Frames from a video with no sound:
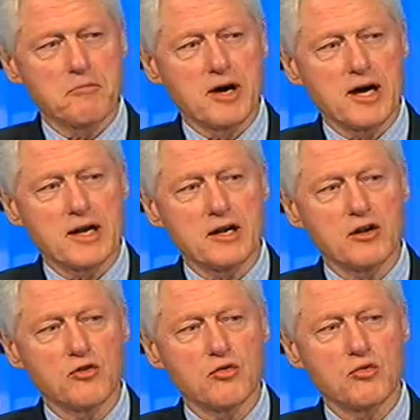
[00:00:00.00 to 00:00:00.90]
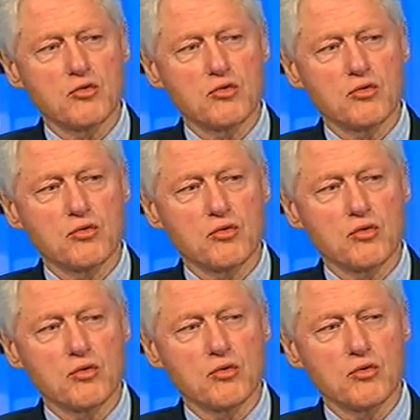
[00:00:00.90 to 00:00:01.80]
But
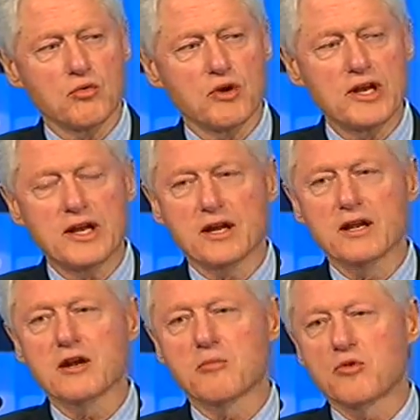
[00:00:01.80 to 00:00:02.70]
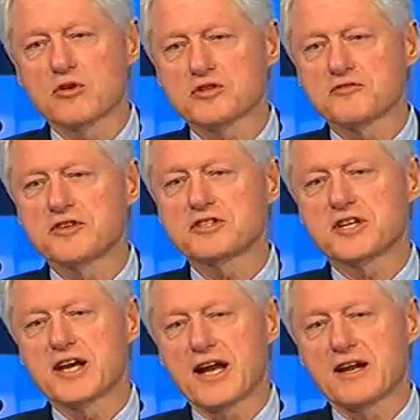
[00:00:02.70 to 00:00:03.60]
we need a little more
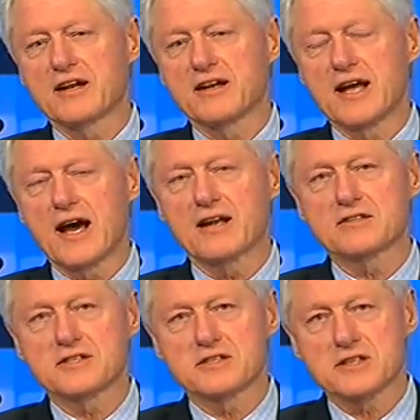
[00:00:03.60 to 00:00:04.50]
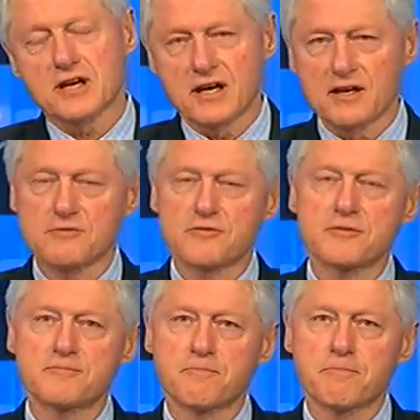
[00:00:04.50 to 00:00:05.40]
sophisticated analysis of